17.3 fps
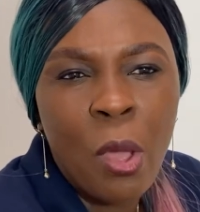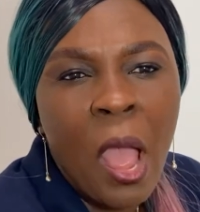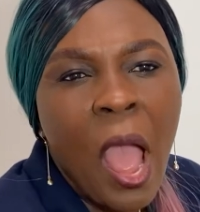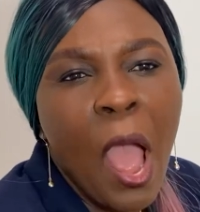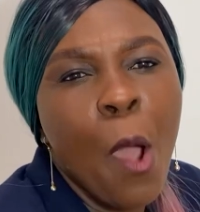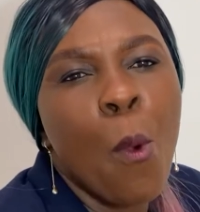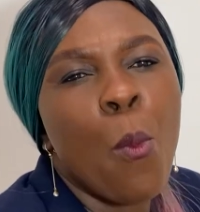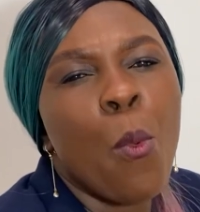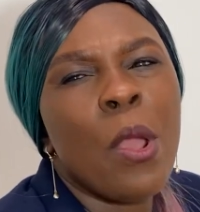
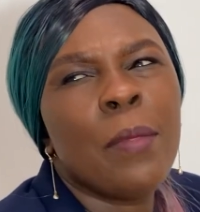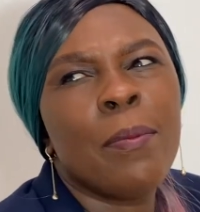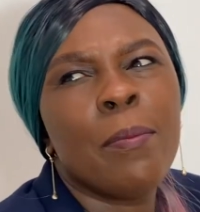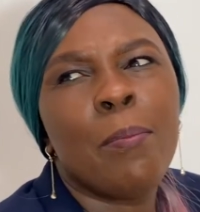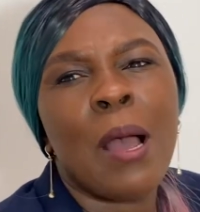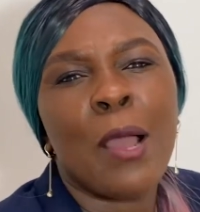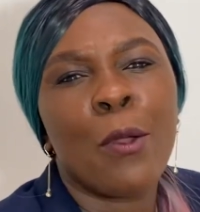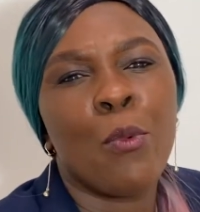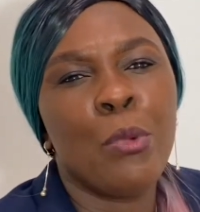I went
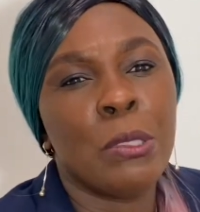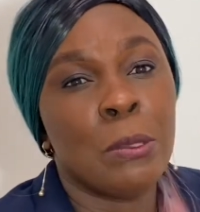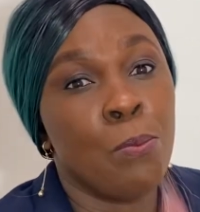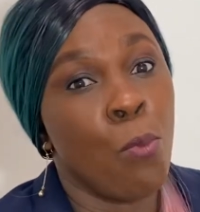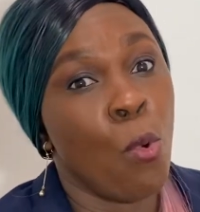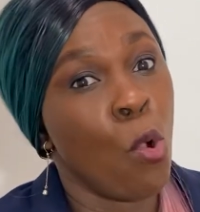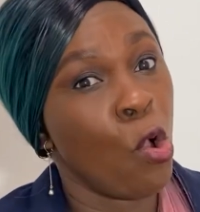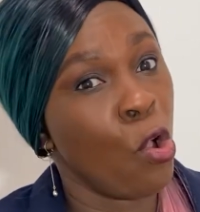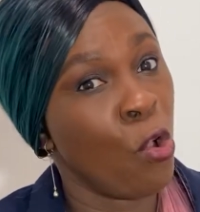back with
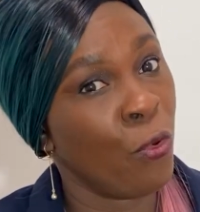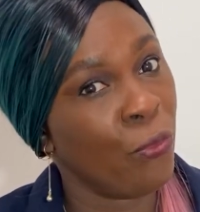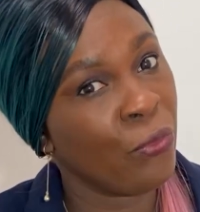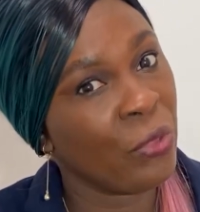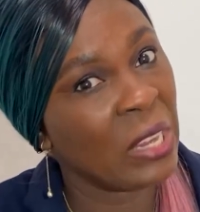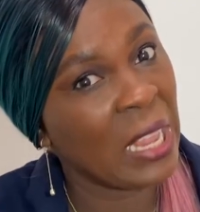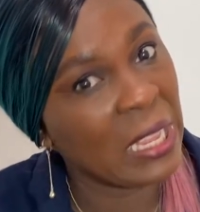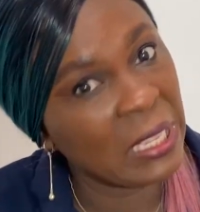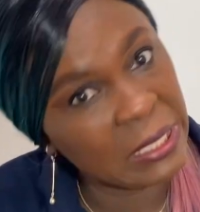more
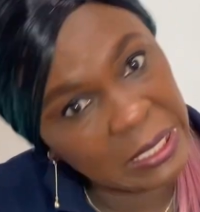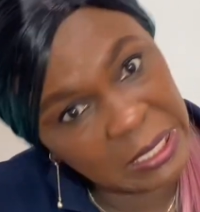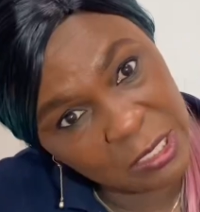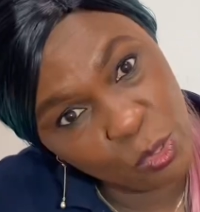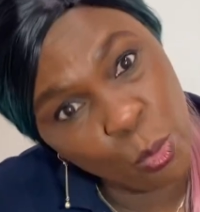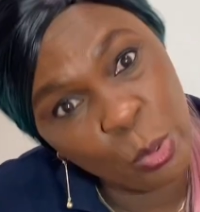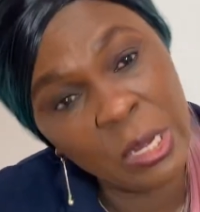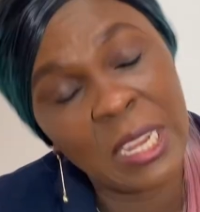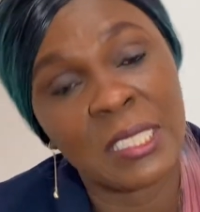confidence,
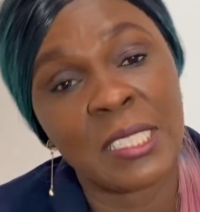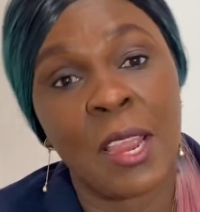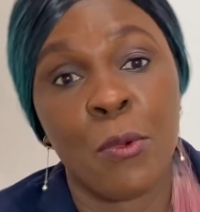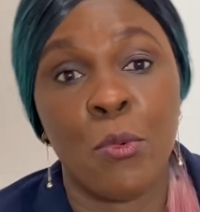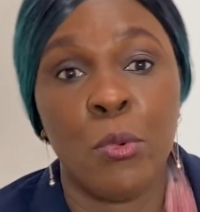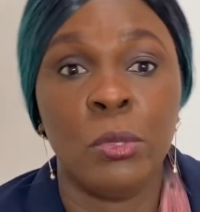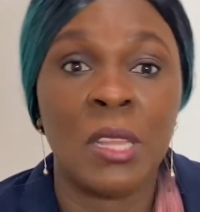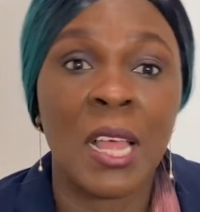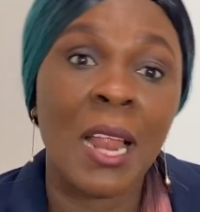knowing that I
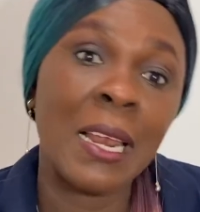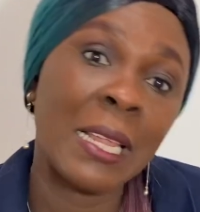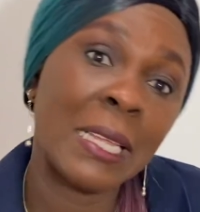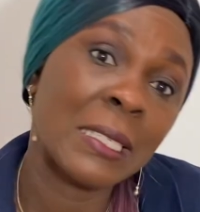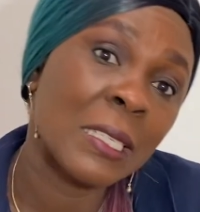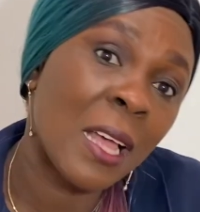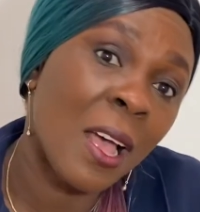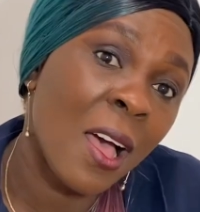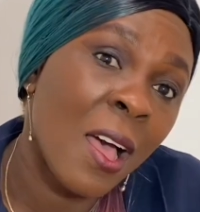wrote that
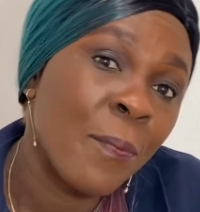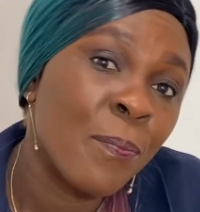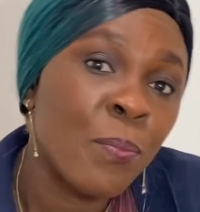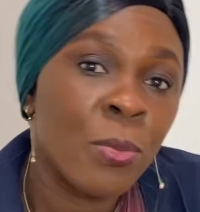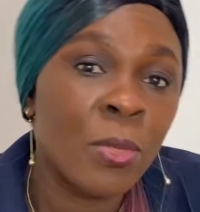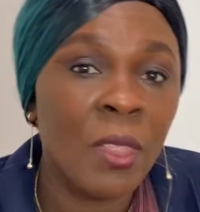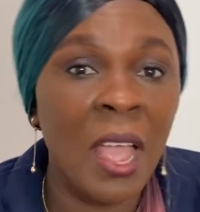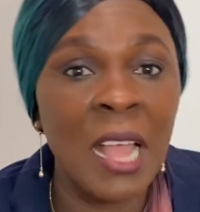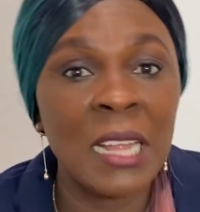letter
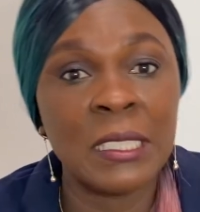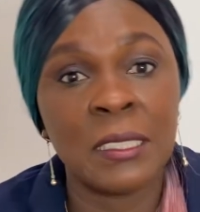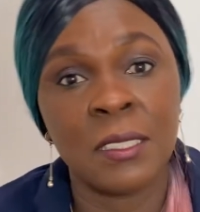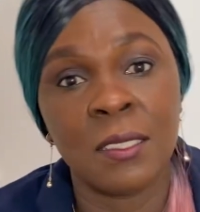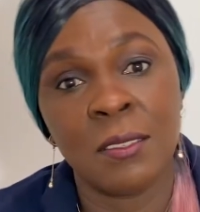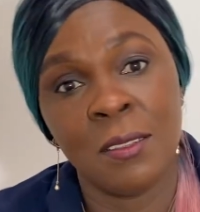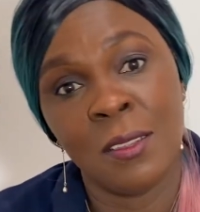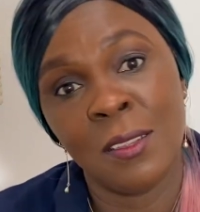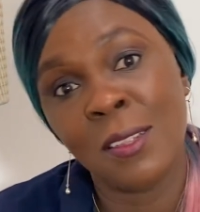and
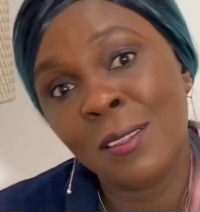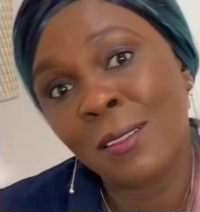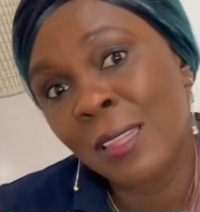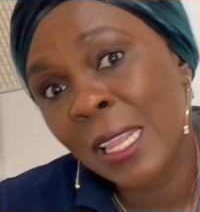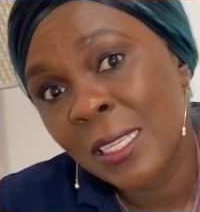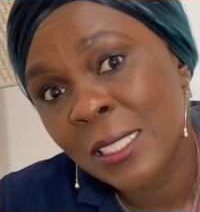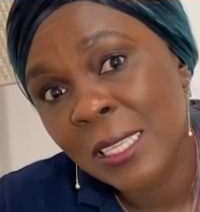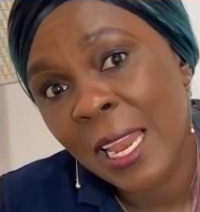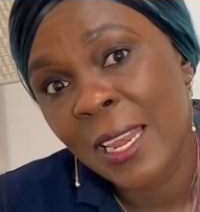
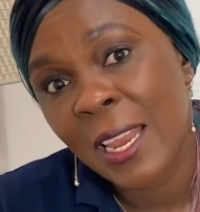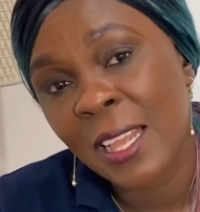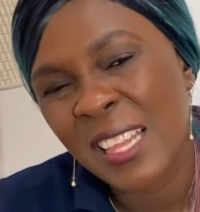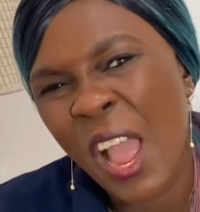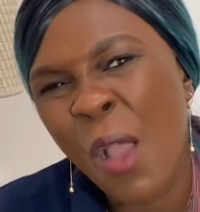things like that.